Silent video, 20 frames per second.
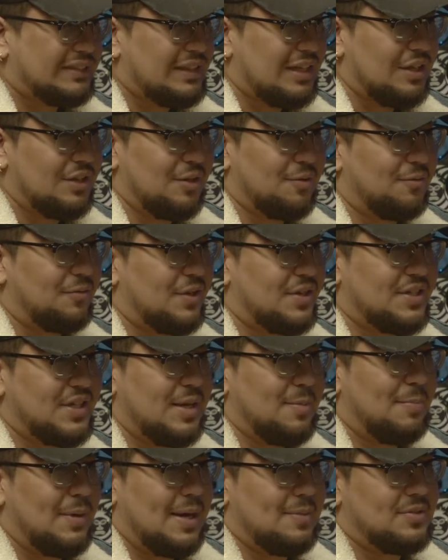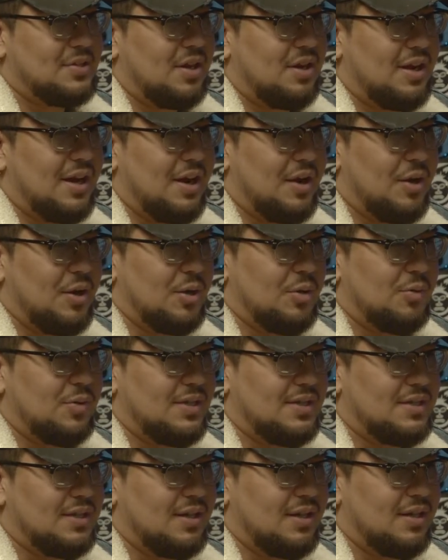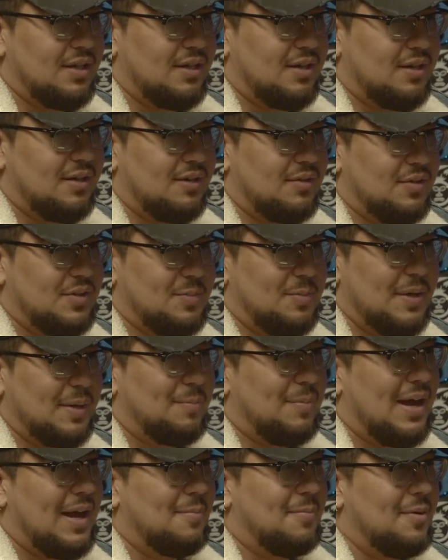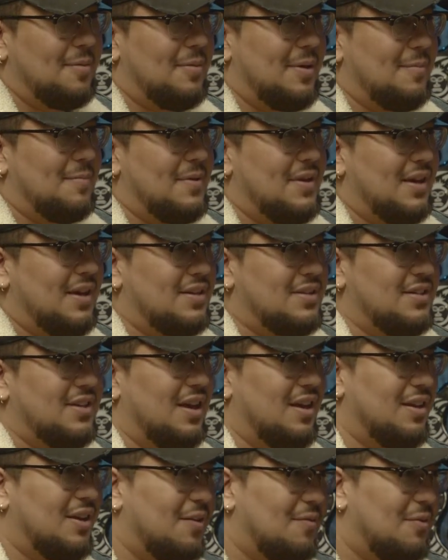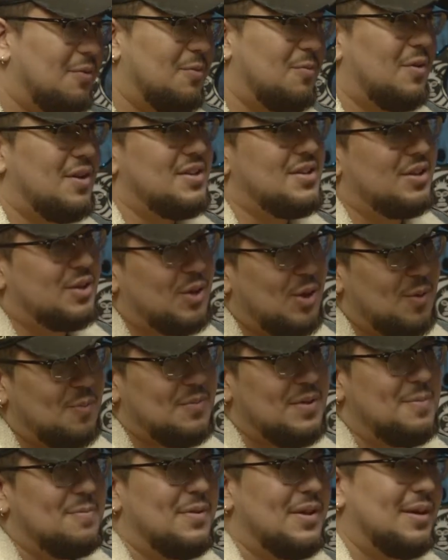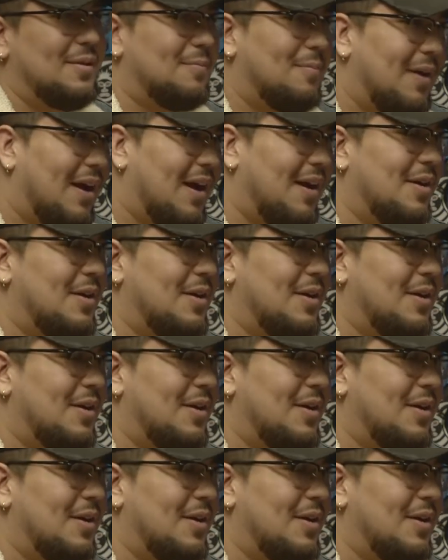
The first hip hop song I heard was Big Papa by B.I.G. I love it when you call me Big Papa.